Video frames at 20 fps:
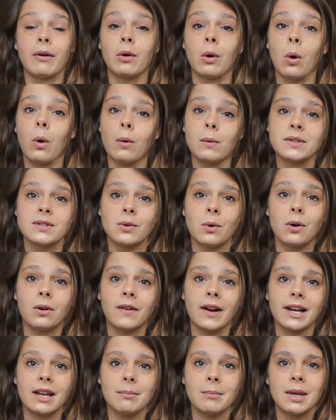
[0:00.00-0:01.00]
I was
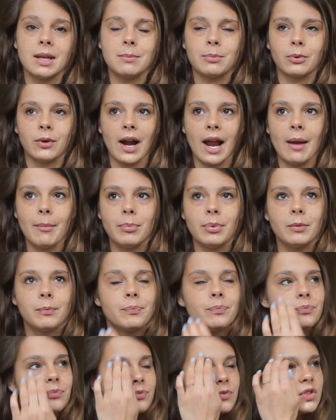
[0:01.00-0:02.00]
already mid-prep,
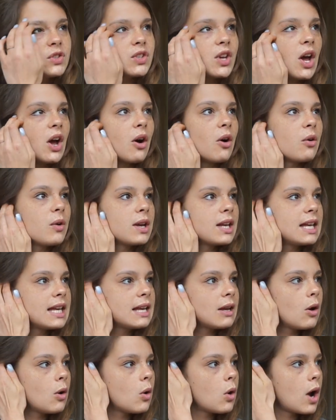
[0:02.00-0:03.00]
so
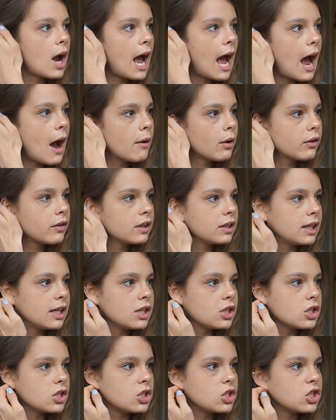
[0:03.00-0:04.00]
our
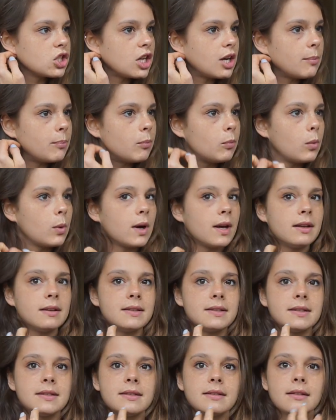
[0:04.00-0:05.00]
relationship
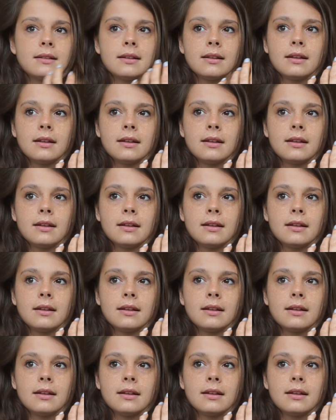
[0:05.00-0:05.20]
was,